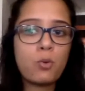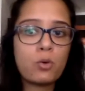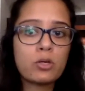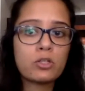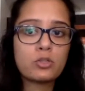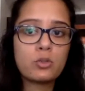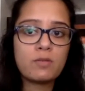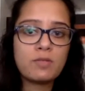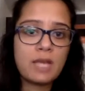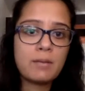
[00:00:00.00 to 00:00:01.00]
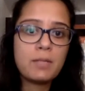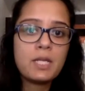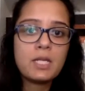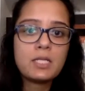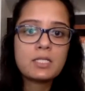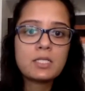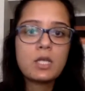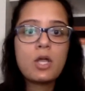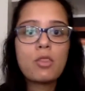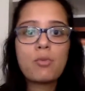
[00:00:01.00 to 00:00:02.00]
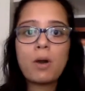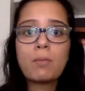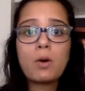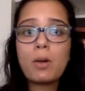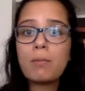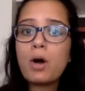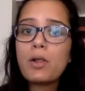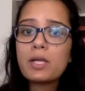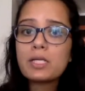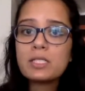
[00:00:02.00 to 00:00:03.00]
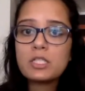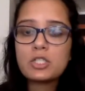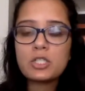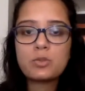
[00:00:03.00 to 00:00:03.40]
poor control of diabetes, thromboembolic conditions,